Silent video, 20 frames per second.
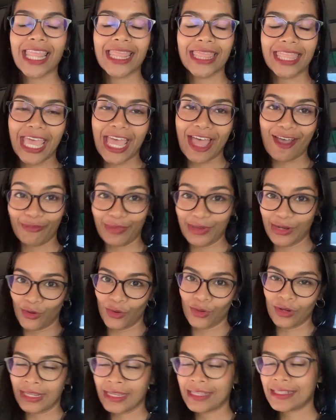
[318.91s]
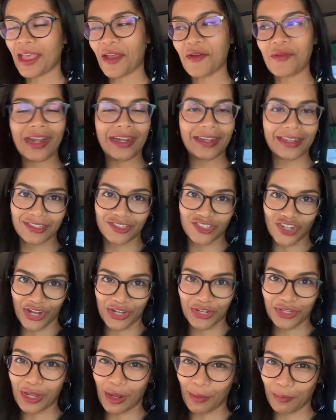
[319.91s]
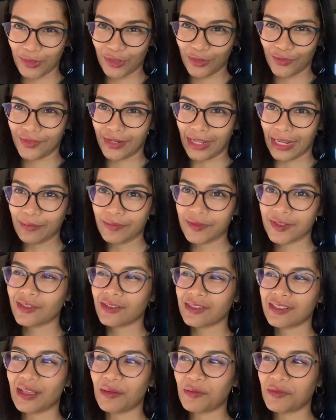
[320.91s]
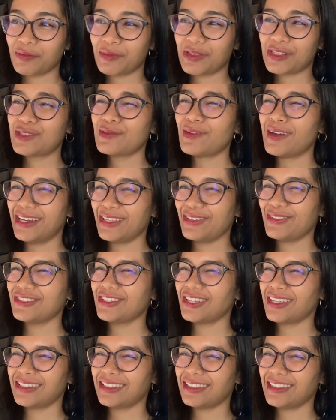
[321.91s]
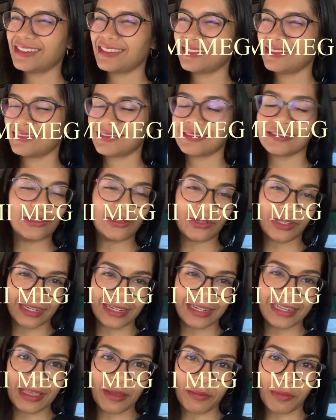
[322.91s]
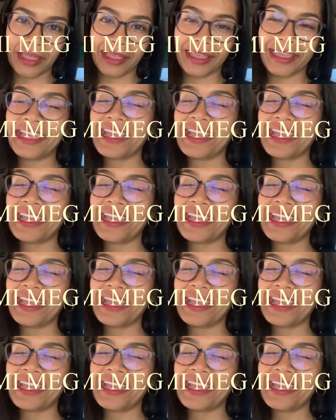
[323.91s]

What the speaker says: There have been no leaks. I went and checked a couple of times because summer mein sweaty ho jate hain. TMI.